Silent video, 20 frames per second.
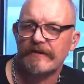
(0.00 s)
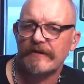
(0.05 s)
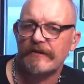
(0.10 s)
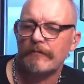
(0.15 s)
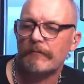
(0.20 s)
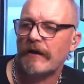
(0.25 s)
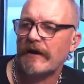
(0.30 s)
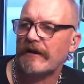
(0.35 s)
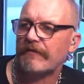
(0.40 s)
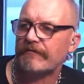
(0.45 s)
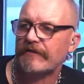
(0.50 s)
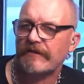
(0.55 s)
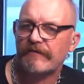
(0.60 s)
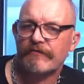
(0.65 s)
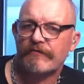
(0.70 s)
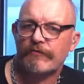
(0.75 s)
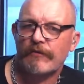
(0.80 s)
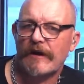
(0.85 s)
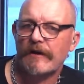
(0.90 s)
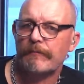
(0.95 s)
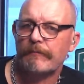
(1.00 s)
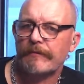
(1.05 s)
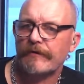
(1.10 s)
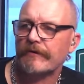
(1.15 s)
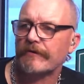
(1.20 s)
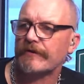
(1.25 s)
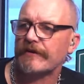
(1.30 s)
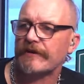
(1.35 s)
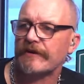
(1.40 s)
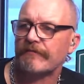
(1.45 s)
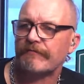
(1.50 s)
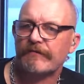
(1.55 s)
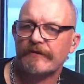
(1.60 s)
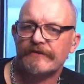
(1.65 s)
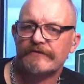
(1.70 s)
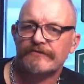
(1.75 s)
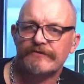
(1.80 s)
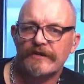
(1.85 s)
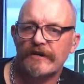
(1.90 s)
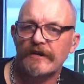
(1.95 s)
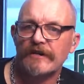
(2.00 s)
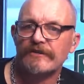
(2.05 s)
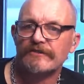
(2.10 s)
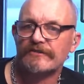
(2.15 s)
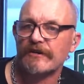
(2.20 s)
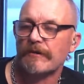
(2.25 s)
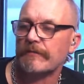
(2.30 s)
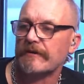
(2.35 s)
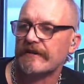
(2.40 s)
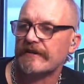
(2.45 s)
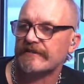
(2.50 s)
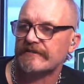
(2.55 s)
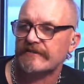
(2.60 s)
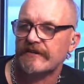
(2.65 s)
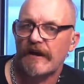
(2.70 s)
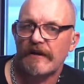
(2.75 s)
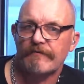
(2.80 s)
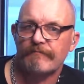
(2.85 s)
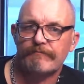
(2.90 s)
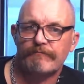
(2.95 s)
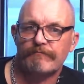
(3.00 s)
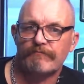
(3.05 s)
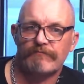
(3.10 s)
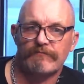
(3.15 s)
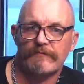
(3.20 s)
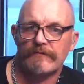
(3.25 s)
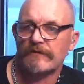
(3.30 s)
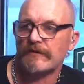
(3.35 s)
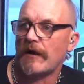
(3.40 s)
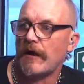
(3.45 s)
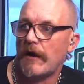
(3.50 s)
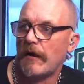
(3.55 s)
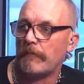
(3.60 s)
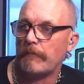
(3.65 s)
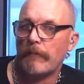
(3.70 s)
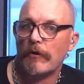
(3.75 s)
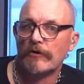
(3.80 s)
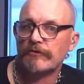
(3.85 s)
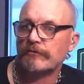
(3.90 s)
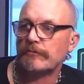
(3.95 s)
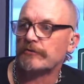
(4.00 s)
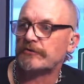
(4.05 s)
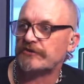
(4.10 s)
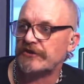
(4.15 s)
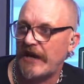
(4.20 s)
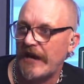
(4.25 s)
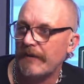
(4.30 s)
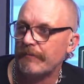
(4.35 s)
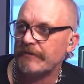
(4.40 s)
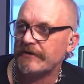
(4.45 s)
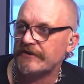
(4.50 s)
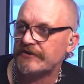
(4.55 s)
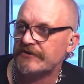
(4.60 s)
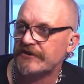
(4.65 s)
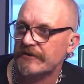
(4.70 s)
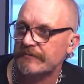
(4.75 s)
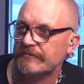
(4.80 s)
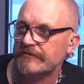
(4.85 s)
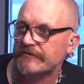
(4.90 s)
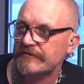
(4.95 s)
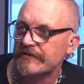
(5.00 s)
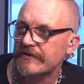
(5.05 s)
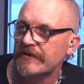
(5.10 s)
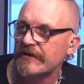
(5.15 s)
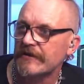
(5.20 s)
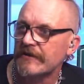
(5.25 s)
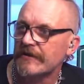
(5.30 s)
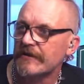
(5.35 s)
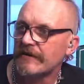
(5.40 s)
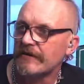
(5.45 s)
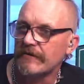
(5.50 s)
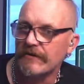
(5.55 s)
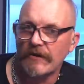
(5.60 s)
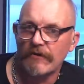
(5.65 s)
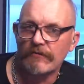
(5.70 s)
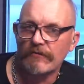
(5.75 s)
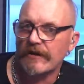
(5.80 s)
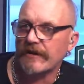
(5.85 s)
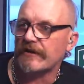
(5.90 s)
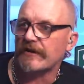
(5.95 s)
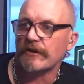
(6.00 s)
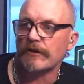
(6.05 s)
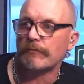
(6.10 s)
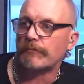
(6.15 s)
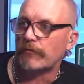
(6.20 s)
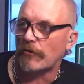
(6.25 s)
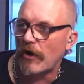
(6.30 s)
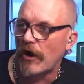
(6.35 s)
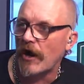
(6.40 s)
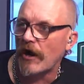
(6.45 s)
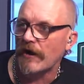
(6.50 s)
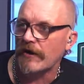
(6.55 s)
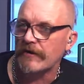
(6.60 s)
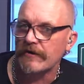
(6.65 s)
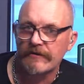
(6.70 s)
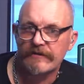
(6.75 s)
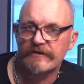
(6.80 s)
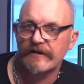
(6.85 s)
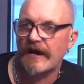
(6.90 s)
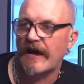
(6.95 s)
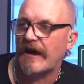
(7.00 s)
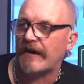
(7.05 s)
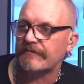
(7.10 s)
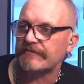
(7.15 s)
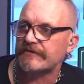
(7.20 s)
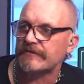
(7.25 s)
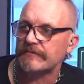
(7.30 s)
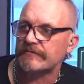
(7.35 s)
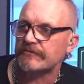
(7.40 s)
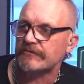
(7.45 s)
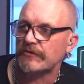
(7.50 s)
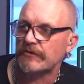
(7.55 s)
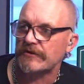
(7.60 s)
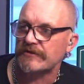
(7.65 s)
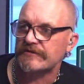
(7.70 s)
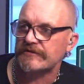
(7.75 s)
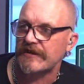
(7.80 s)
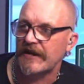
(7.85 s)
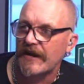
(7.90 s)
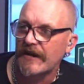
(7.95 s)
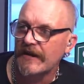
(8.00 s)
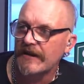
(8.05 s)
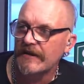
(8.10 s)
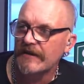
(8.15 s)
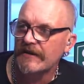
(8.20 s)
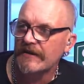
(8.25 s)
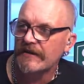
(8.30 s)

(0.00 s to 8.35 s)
You might have to give credibility if it's somebody that's got a multiple championships, you know, like LeBron, to have some sort of say.